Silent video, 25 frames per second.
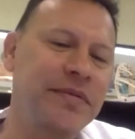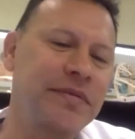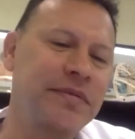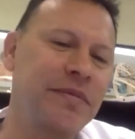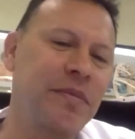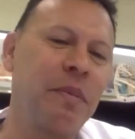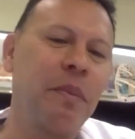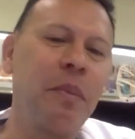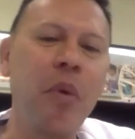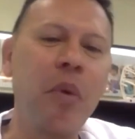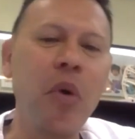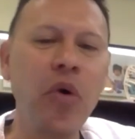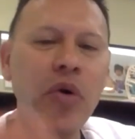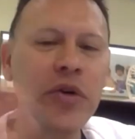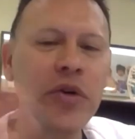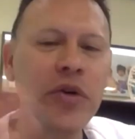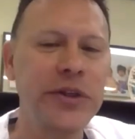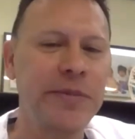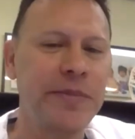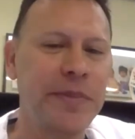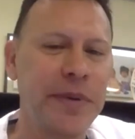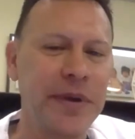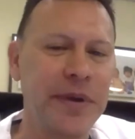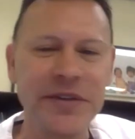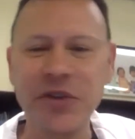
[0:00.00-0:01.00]

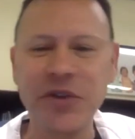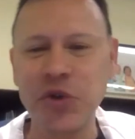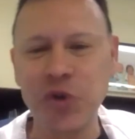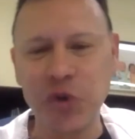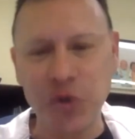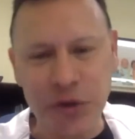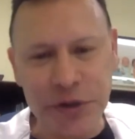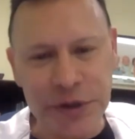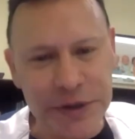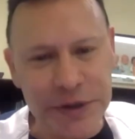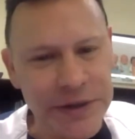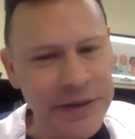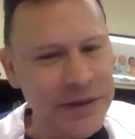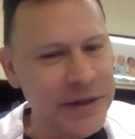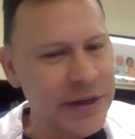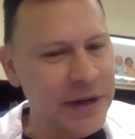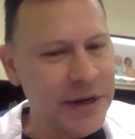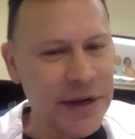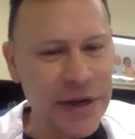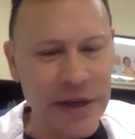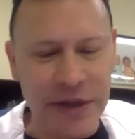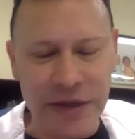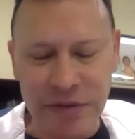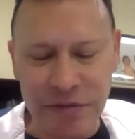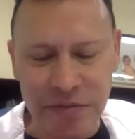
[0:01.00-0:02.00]
multiple surgeries,
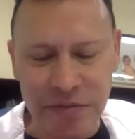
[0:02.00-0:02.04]
and